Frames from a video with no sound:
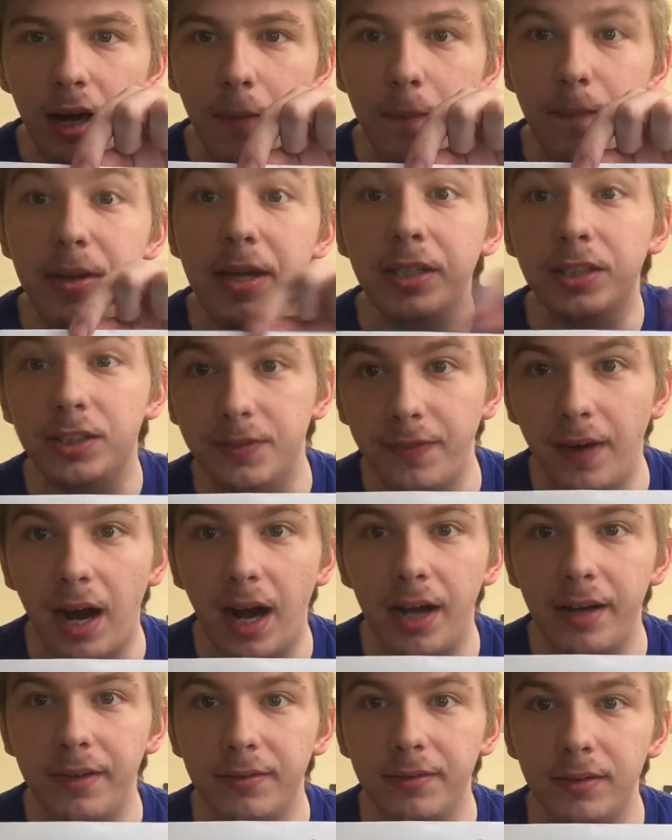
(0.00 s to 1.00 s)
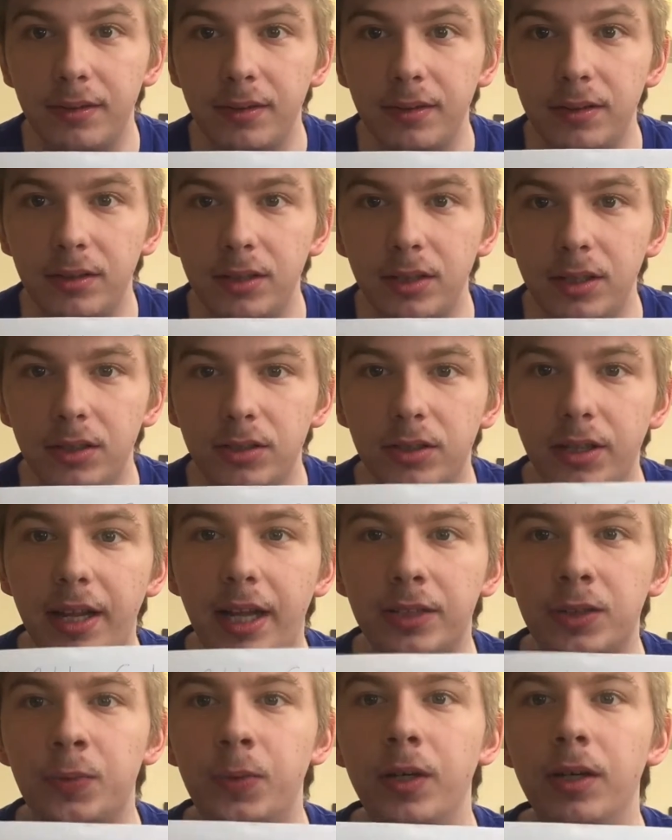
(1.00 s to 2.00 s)
means 5. So
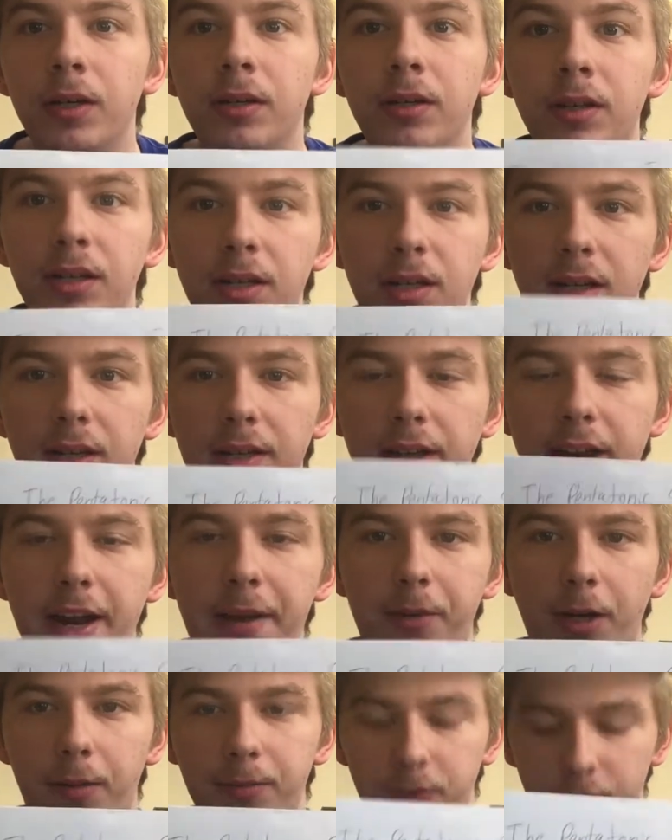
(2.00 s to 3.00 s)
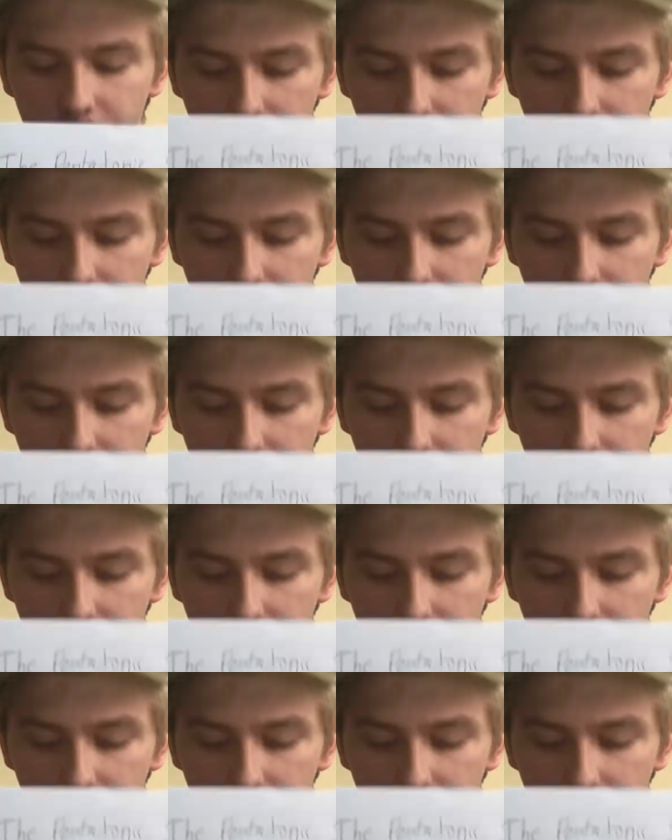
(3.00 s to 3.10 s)
that's where the name comes